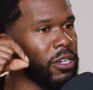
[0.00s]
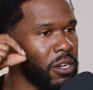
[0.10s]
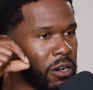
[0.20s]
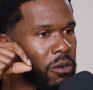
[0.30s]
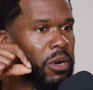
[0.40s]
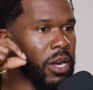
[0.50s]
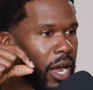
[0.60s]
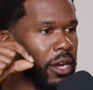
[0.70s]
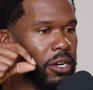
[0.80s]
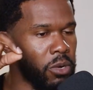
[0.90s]
no, we're
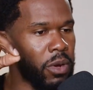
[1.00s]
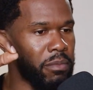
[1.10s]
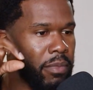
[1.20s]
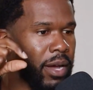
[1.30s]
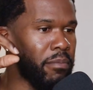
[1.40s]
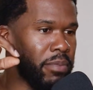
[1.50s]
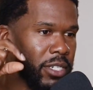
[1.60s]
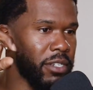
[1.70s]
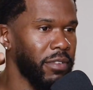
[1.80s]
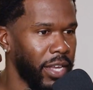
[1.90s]
not gonna go out and buy a
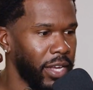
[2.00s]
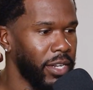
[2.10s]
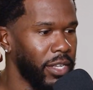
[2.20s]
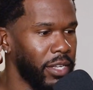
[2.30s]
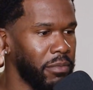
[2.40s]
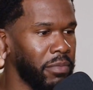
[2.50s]
bunch of candy,